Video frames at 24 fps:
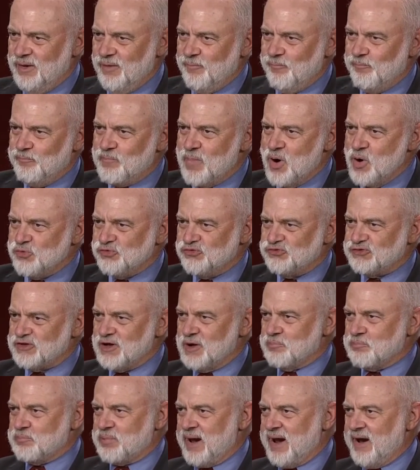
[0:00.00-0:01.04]
most
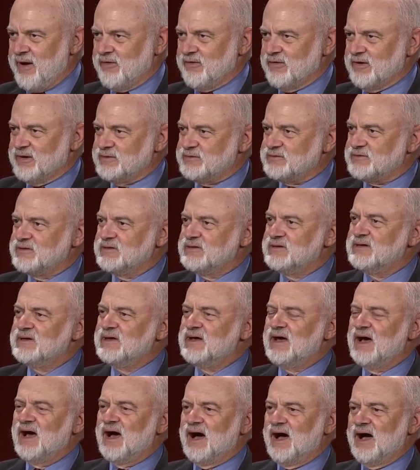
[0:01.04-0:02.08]
apparent
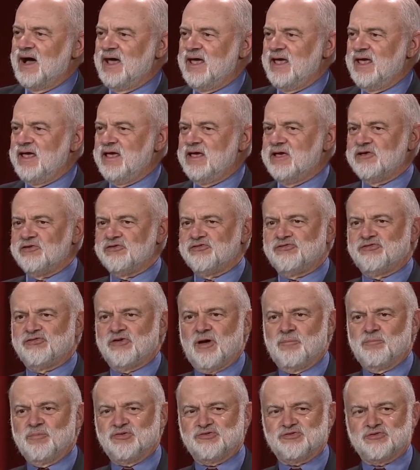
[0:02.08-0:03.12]
is
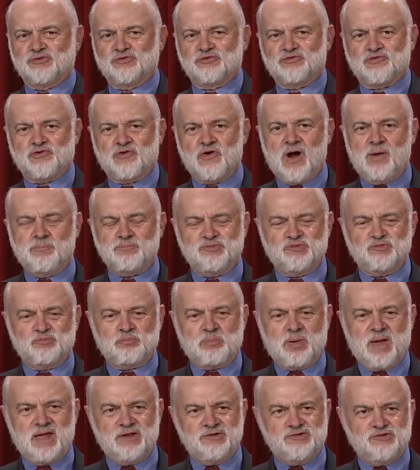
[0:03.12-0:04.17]
Mr. Trump's
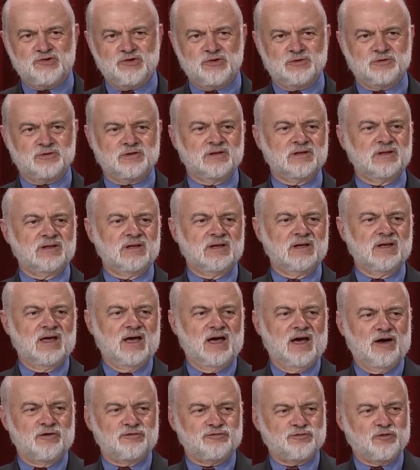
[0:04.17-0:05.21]
penchant
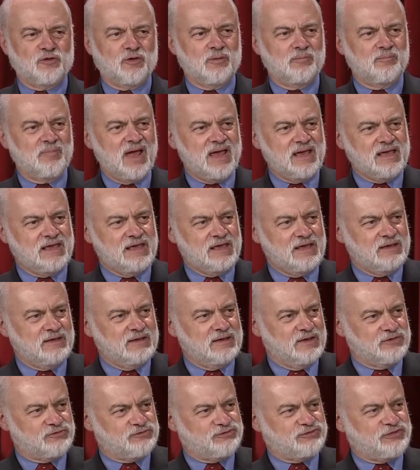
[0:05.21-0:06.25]
for
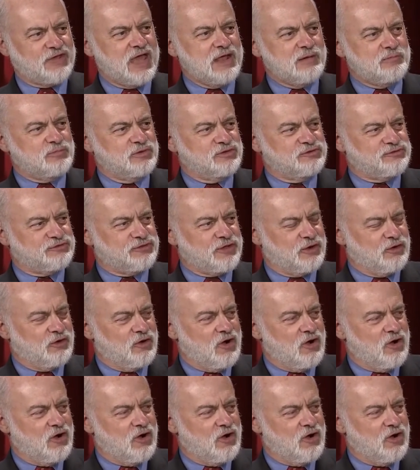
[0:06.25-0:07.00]
making statements that are